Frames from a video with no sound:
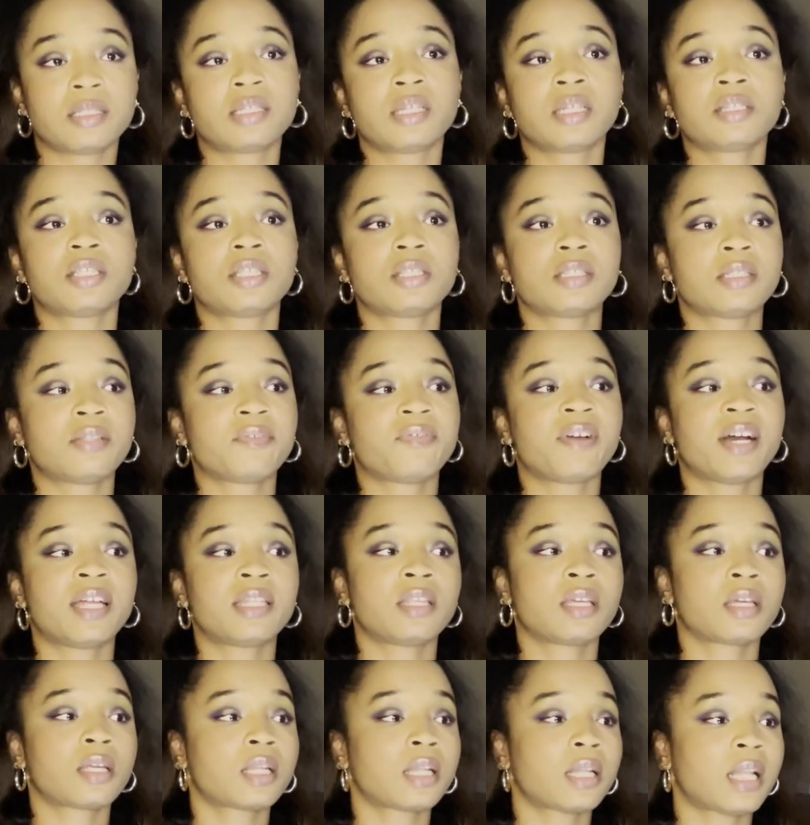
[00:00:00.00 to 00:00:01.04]
such as the fact
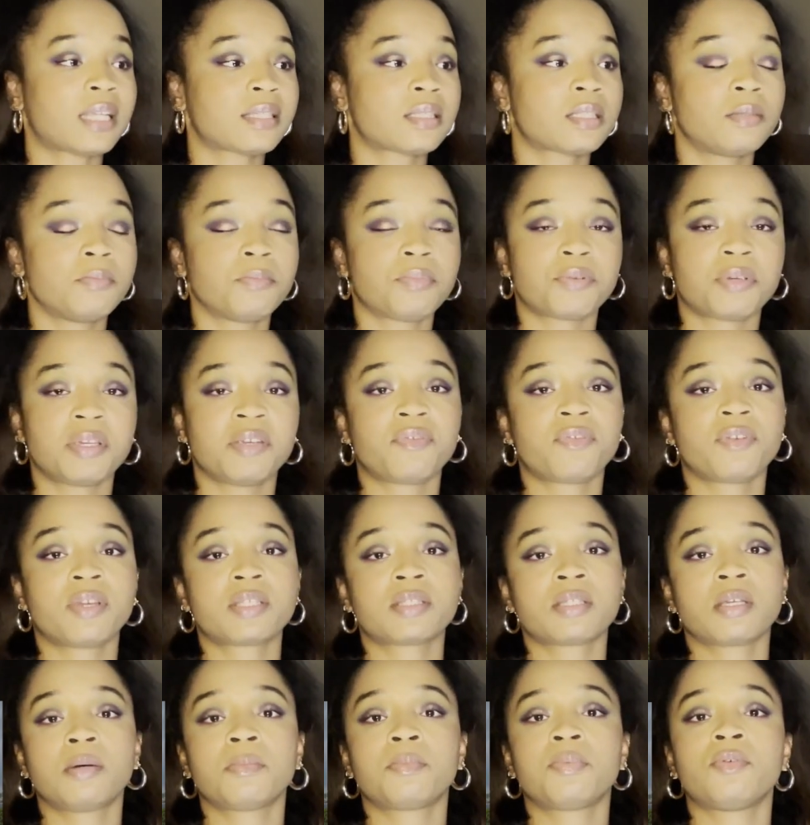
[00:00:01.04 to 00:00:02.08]
that Glastonbury, for
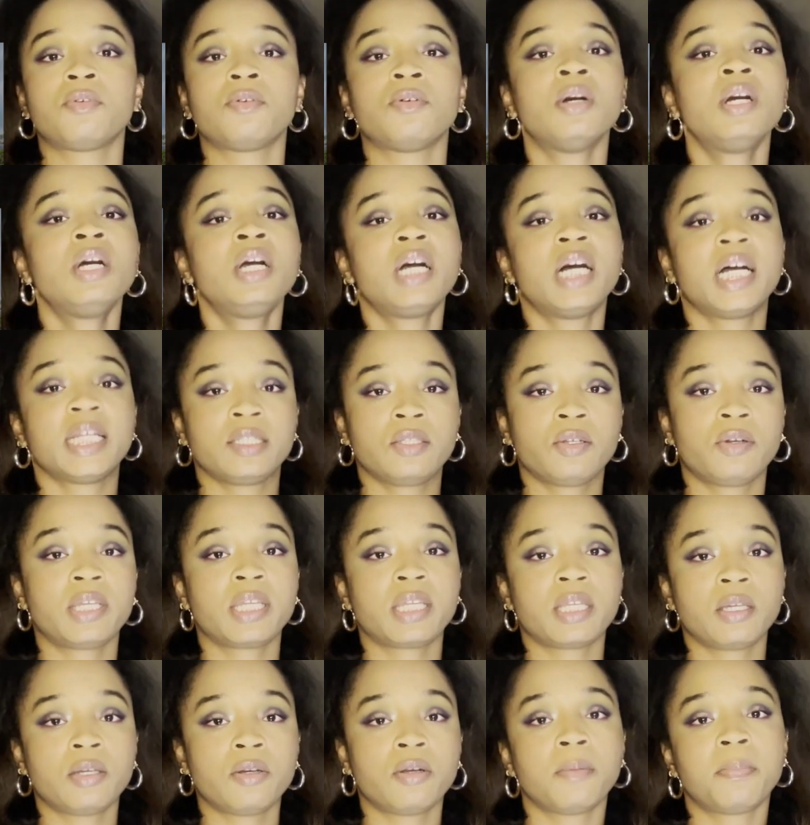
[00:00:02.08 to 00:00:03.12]
example, and
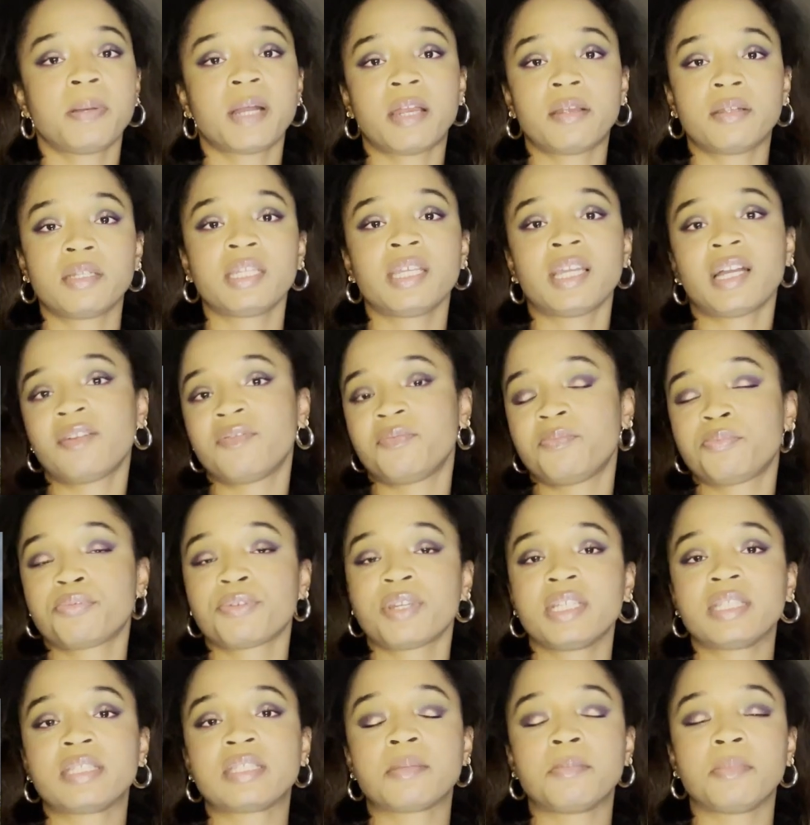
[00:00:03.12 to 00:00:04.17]
Notting Hill apparently have
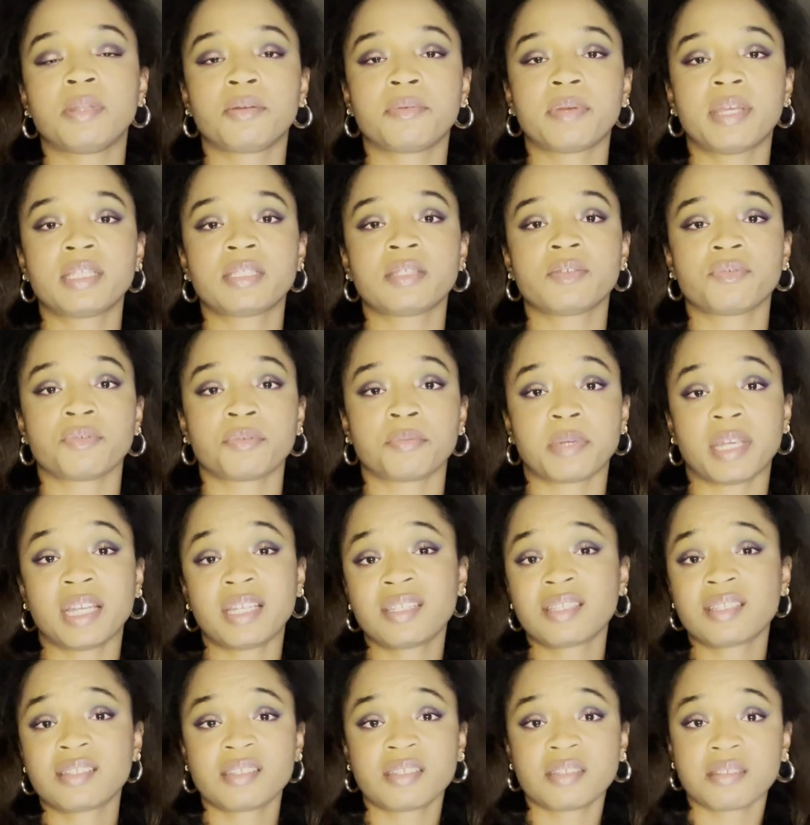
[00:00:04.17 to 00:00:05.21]
pretty similar rates of
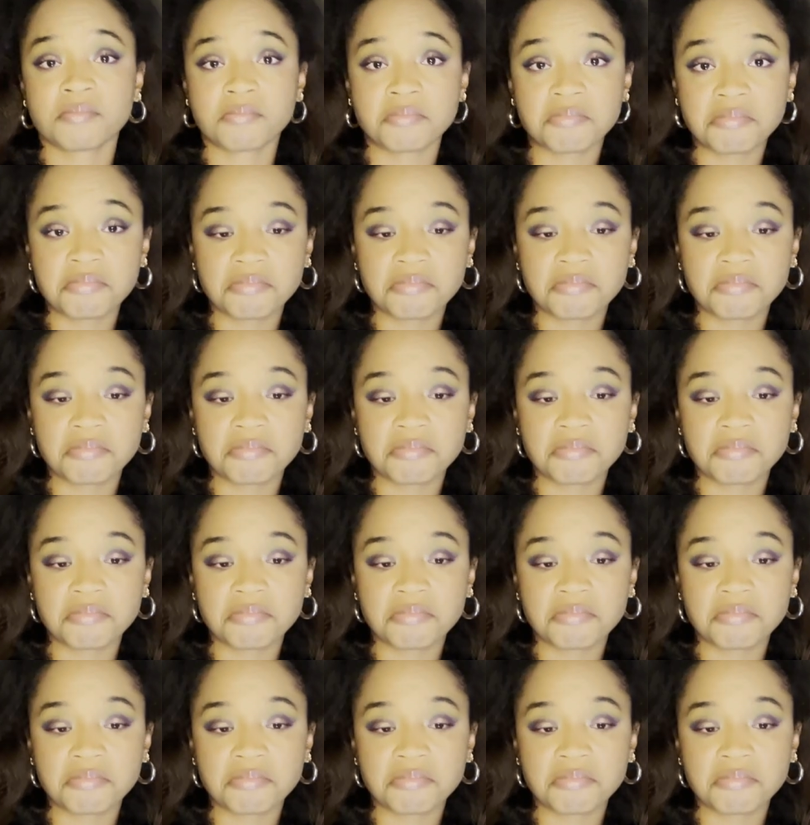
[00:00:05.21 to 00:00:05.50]
arrests.